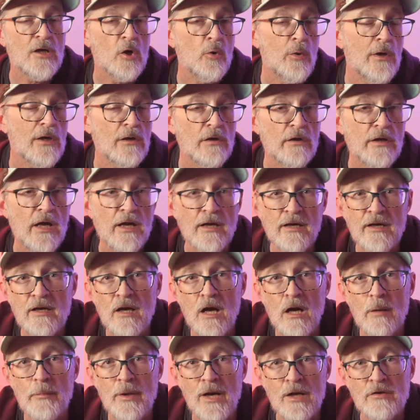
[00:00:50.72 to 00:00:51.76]
a quick look at
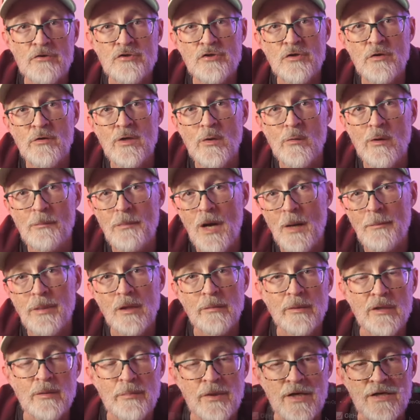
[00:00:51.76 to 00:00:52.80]
GitHub and I'll show you what my
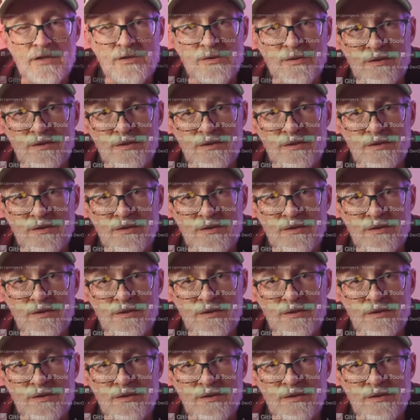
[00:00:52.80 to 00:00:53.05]
public page